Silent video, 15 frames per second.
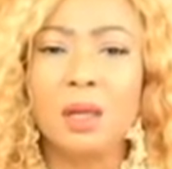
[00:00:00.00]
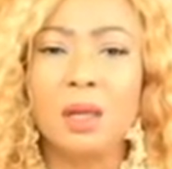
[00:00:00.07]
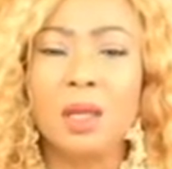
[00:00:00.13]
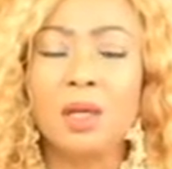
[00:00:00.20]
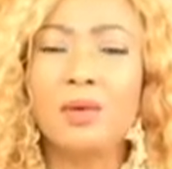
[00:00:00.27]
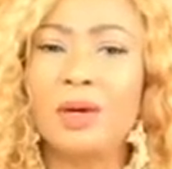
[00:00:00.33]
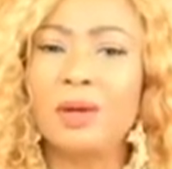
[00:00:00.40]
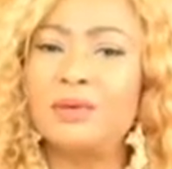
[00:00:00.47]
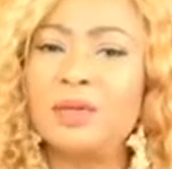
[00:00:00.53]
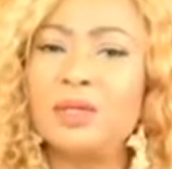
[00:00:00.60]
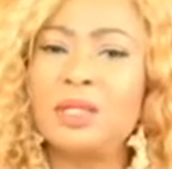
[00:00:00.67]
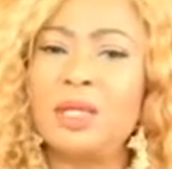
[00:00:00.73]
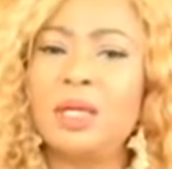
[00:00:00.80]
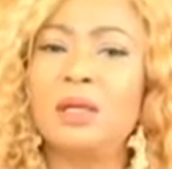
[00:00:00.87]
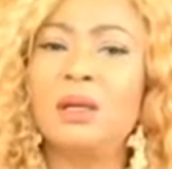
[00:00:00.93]
He could have
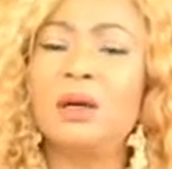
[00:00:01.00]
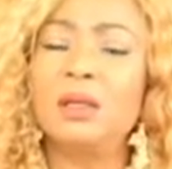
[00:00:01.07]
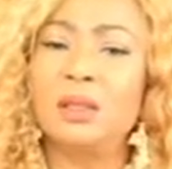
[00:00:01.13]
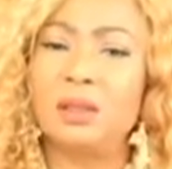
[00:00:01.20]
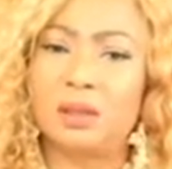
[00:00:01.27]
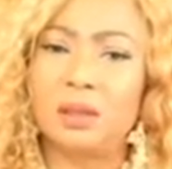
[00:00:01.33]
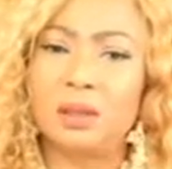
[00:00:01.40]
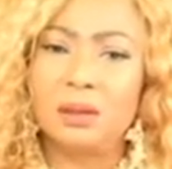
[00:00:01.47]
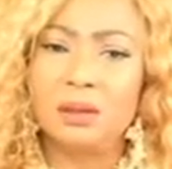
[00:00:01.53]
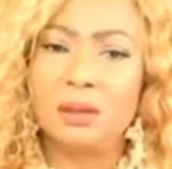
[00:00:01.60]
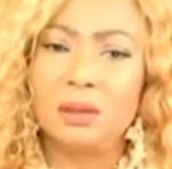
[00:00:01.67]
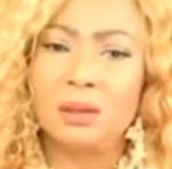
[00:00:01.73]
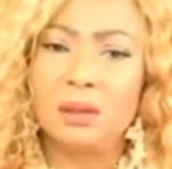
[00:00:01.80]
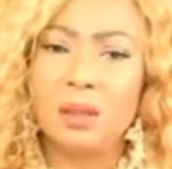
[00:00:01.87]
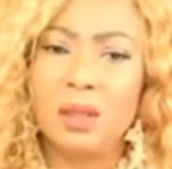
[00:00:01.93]
just ignored us.
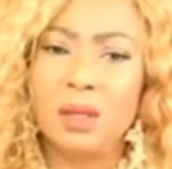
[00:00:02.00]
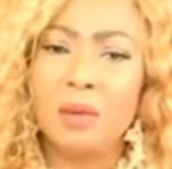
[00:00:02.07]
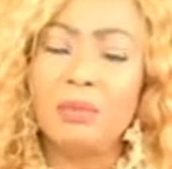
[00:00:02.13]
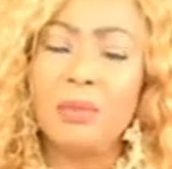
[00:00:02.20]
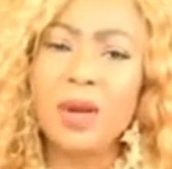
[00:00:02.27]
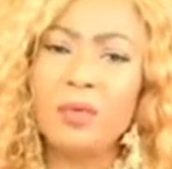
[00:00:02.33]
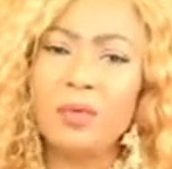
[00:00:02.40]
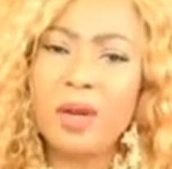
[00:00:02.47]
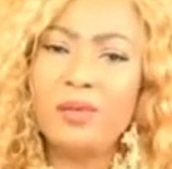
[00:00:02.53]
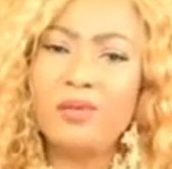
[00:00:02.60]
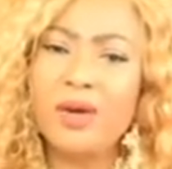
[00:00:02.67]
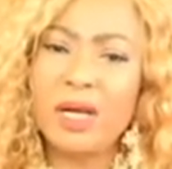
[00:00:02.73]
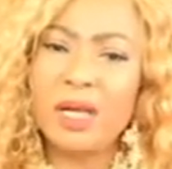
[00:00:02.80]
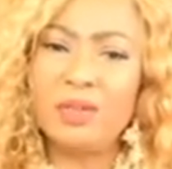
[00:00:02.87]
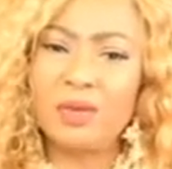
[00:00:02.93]
But we
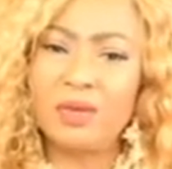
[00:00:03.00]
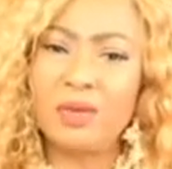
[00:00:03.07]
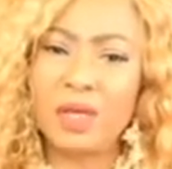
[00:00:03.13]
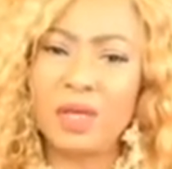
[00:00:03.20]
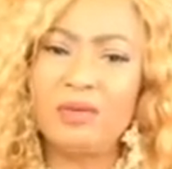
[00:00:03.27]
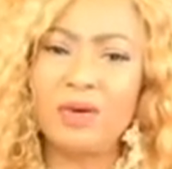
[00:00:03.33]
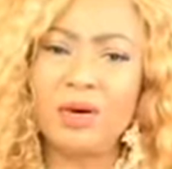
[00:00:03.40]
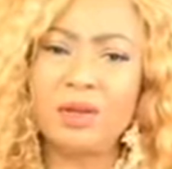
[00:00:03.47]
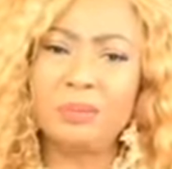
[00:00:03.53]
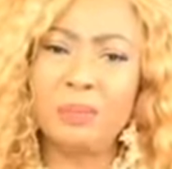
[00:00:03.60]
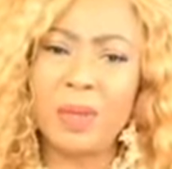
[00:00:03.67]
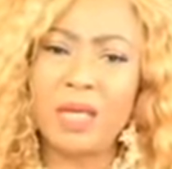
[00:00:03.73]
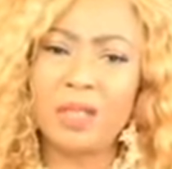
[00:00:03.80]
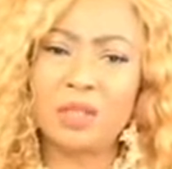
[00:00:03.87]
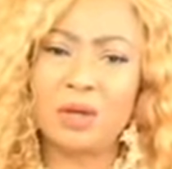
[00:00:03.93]
really do give God
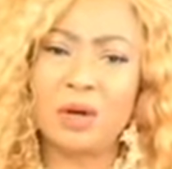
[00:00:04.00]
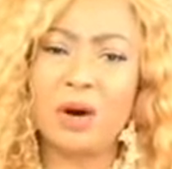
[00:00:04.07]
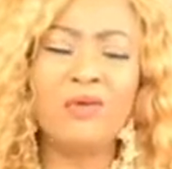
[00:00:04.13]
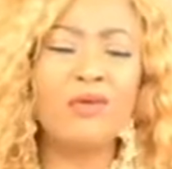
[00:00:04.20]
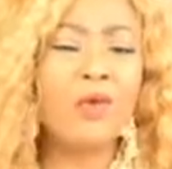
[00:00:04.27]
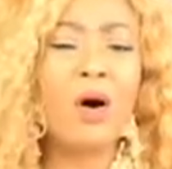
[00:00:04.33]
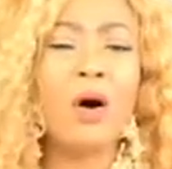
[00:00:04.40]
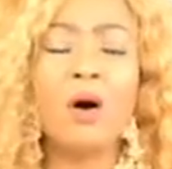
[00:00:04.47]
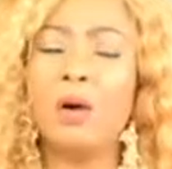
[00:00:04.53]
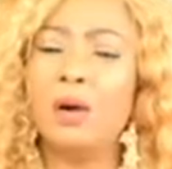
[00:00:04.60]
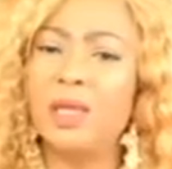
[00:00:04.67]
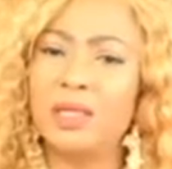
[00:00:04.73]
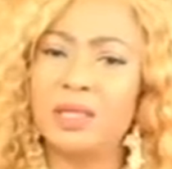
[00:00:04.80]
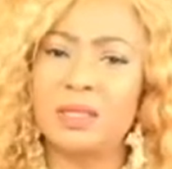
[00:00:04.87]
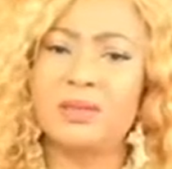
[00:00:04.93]
pleasure of all
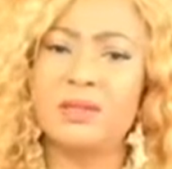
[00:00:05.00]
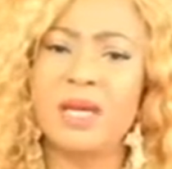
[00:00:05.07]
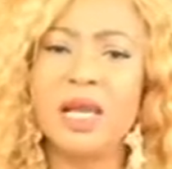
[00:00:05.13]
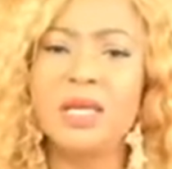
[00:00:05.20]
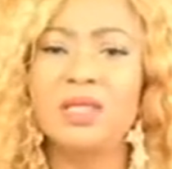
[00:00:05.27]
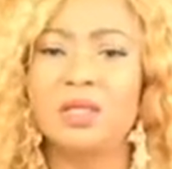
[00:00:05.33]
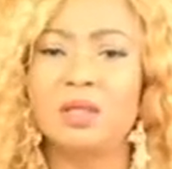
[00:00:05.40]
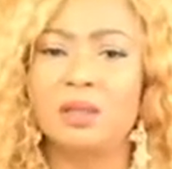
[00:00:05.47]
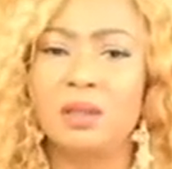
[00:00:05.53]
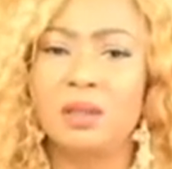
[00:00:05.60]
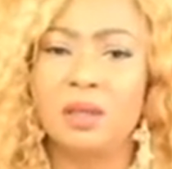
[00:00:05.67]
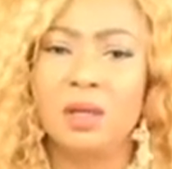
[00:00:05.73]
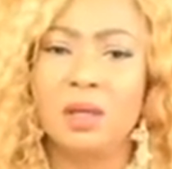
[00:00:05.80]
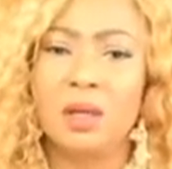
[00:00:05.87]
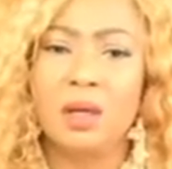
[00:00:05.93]
His creation.
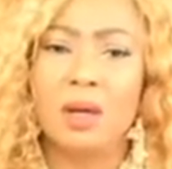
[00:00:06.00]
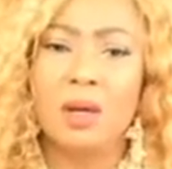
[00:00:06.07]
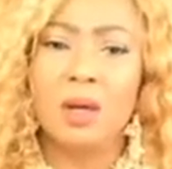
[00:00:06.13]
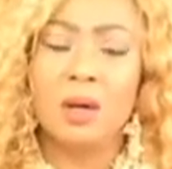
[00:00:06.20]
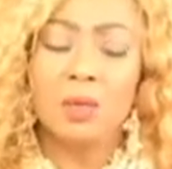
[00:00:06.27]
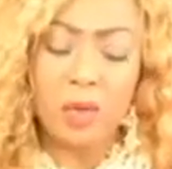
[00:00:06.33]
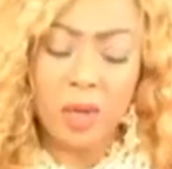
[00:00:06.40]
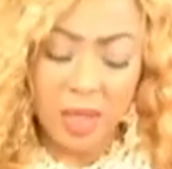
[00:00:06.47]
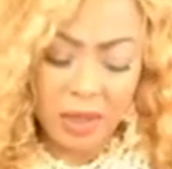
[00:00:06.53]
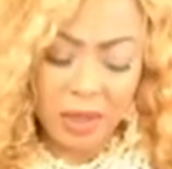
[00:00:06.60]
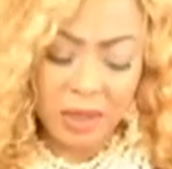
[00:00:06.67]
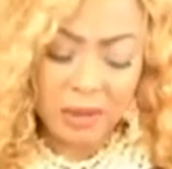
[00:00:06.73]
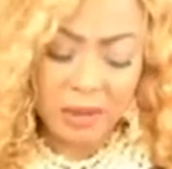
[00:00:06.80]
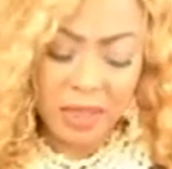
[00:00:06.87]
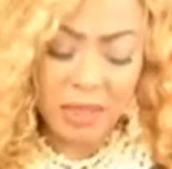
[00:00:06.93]
We are the
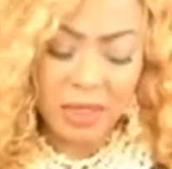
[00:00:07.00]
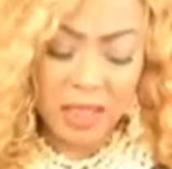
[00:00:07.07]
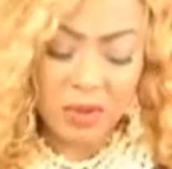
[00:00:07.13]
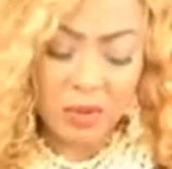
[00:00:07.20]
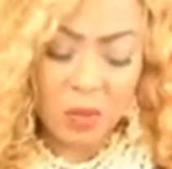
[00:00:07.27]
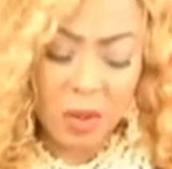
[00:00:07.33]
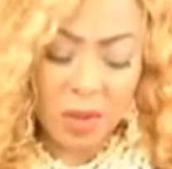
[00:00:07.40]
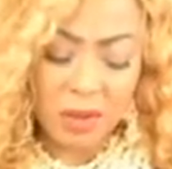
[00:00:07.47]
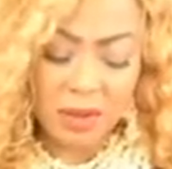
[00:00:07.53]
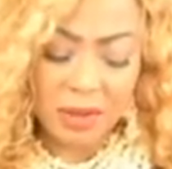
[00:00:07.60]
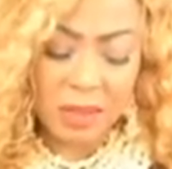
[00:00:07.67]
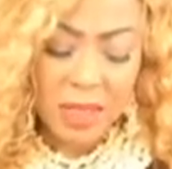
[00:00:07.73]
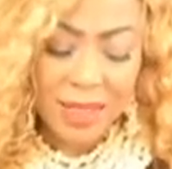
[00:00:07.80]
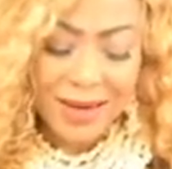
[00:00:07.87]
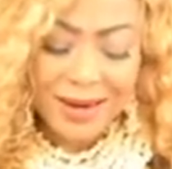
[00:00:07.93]
greatest
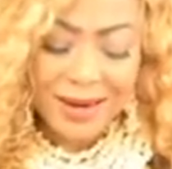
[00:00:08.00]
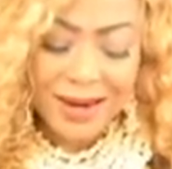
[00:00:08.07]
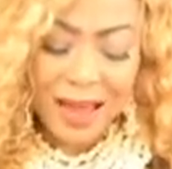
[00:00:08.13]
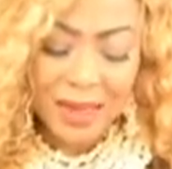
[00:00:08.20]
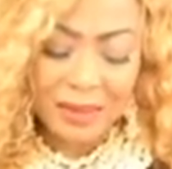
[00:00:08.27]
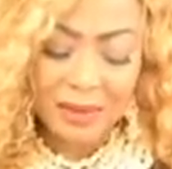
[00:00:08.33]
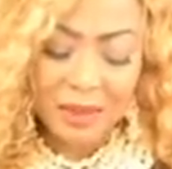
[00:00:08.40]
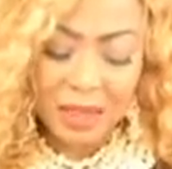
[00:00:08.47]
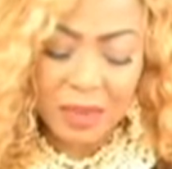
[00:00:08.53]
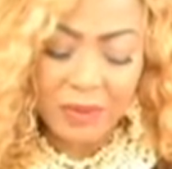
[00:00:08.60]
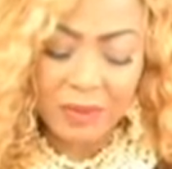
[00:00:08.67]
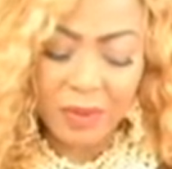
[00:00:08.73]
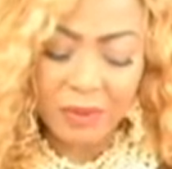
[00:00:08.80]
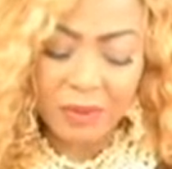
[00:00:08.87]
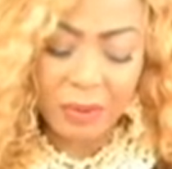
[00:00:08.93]
ones that
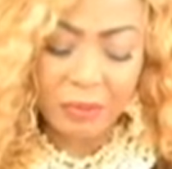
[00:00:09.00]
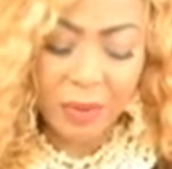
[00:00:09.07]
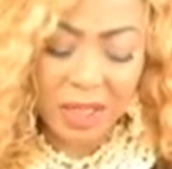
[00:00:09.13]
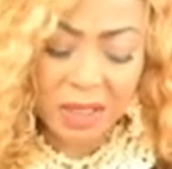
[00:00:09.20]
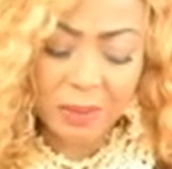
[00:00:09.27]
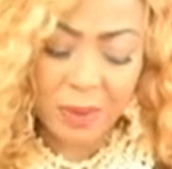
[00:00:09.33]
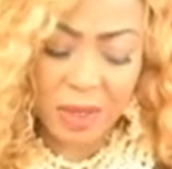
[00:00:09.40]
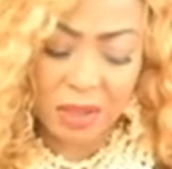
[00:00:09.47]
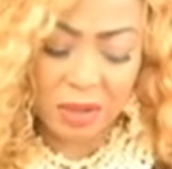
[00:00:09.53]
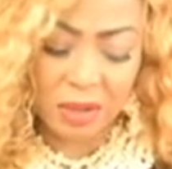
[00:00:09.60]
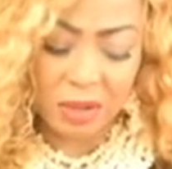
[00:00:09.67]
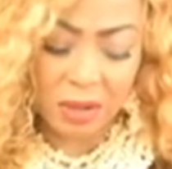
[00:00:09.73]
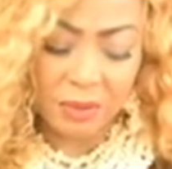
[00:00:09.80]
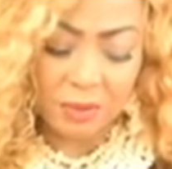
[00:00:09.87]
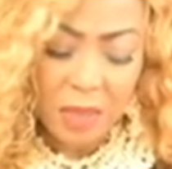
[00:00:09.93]
gives Him the best
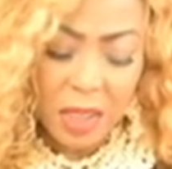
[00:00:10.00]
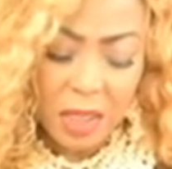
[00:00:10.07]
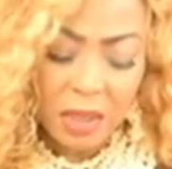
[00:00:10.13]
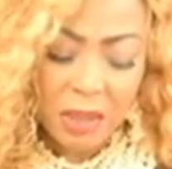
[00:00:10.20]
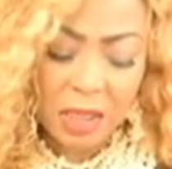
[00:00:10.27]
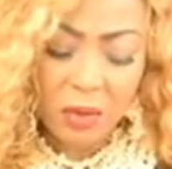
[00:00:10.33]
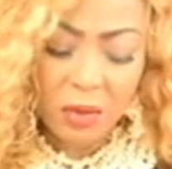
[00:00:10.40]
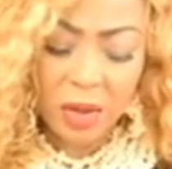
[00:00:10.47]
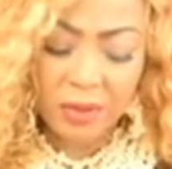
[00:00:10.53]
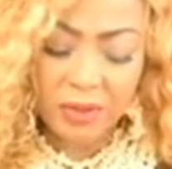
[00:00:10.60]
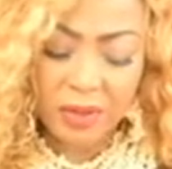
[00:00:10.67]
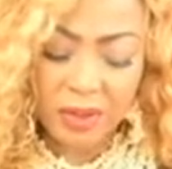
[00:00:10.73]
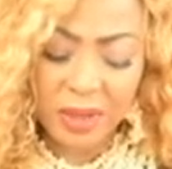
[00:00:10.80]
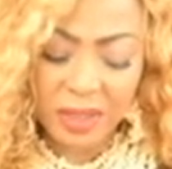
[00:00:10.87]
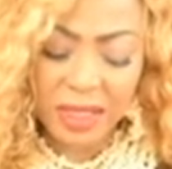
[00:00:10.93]
pleasures. You see, one of
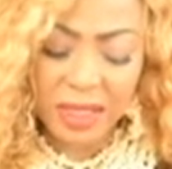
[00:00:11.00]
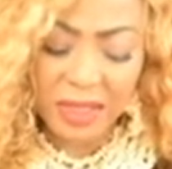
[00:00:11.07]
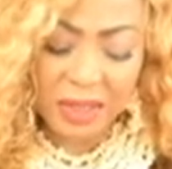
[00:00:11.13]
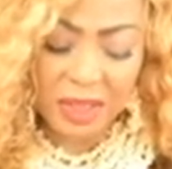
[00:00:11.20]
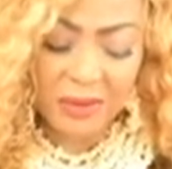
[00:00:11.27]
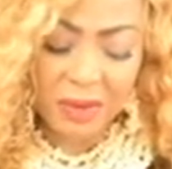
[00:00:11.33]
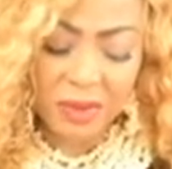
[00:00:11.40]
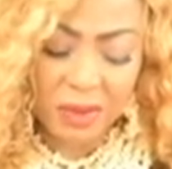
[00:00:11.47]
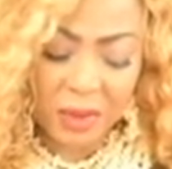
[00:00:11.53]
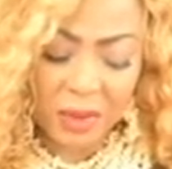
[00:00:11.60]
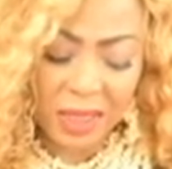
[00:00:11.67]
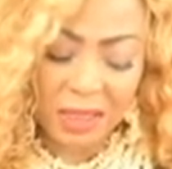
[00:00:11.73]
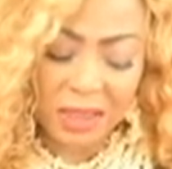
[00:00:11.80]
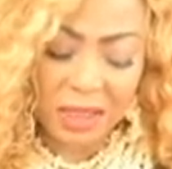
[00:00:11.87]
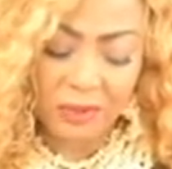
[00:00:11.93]
the greatest gifts God
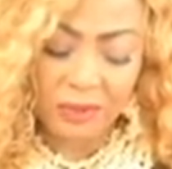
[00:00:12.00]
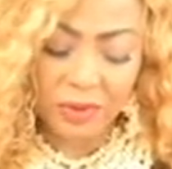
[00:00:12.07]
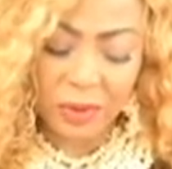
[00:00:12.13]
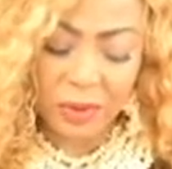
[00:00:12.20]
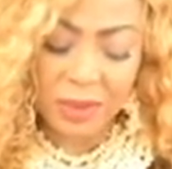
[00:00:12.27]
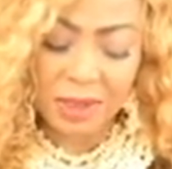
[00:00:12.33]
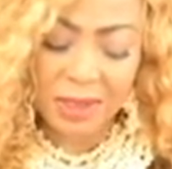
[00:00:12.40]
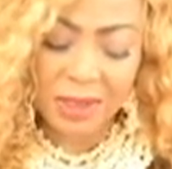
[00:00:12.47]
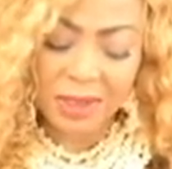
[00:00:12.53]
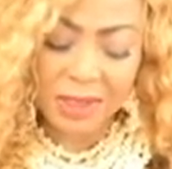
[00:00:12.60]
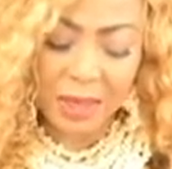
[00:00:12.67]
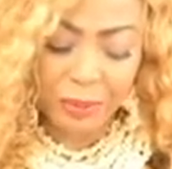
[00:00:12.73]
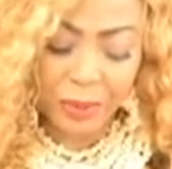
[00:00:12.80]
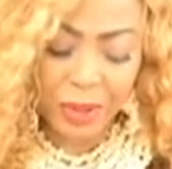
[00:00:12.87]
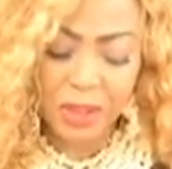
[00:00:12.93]
has given us is
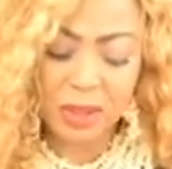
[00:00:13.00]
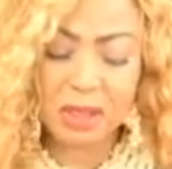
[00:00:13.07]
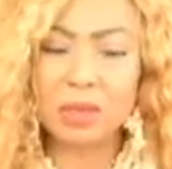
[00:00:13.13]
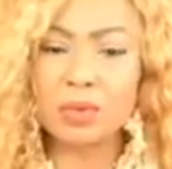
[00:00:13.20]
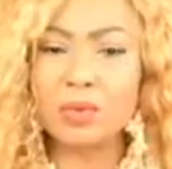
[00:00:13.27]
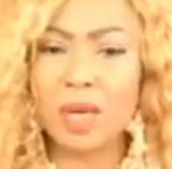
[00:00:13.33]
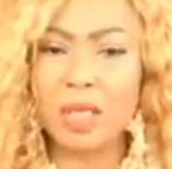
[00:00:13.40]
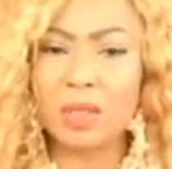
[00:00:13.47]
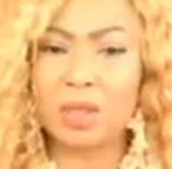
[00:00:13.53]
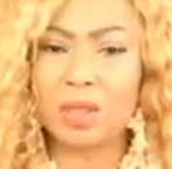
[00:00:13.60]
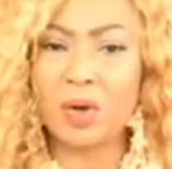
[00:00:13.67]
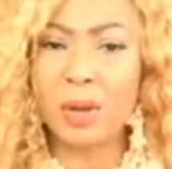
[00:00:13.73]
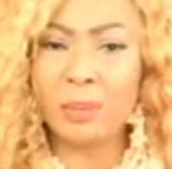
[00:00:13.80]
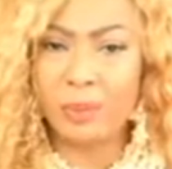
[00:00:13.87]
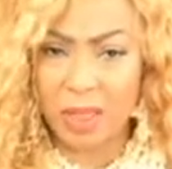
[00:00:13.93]
the ability to
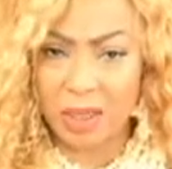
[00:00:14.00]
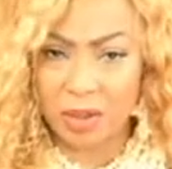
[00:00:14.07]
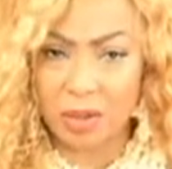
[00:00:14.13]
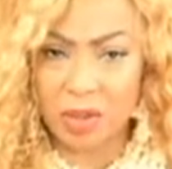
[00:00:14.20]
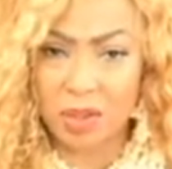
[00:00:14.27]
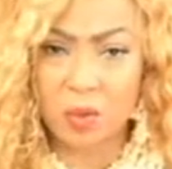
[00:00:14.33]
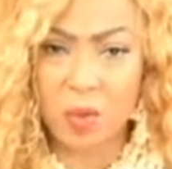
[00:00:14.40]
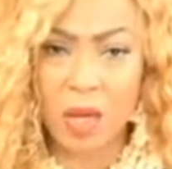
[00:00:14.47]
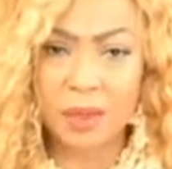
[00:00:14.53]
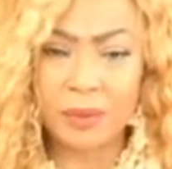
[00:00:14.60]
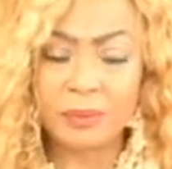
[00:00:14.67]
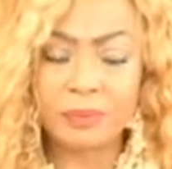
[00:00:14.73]
enjoy pleasure as well.